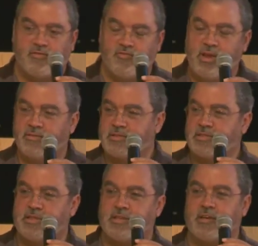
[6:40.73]

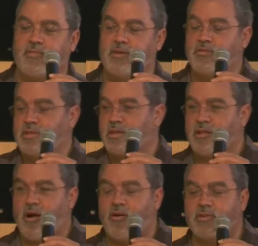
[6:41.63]
grievances in the community
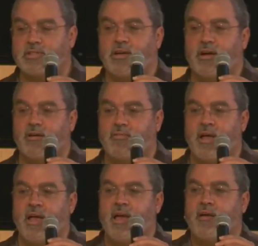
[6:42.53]
can always come
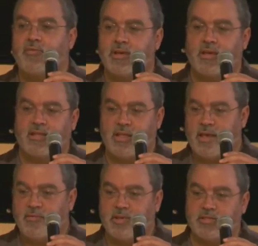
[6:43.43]
and we and
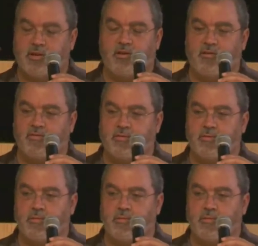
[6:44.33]
they can be served.